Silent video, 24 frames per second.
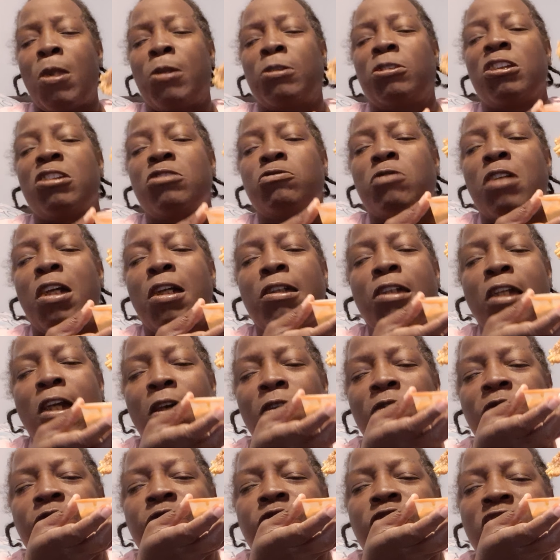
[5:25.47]
this is what I
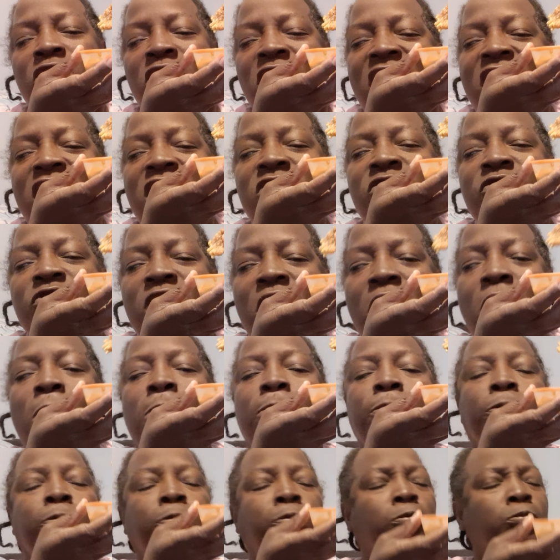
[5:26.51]
call
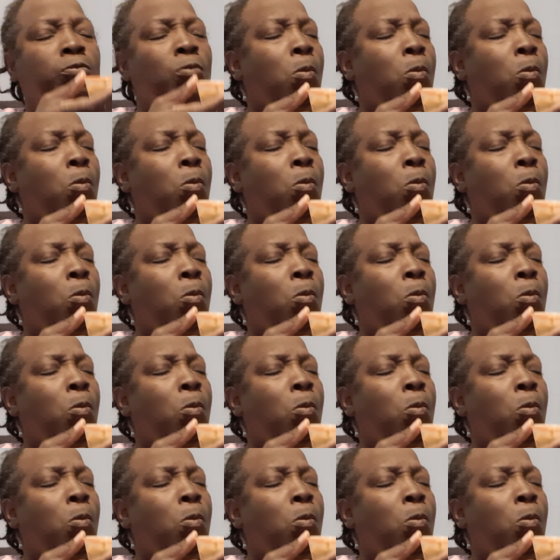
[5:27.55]
flavor.